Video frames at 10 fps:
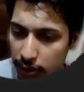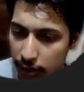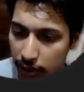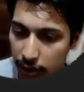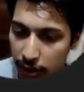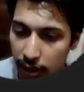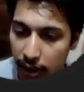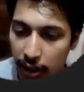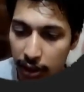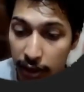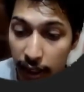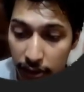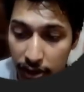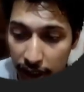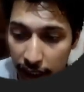Then we check
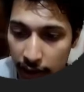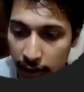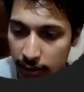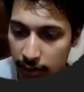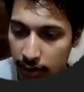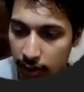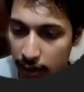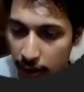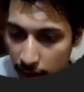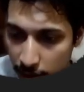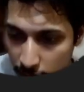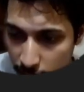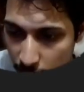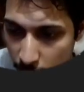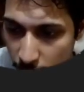Sum of
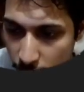first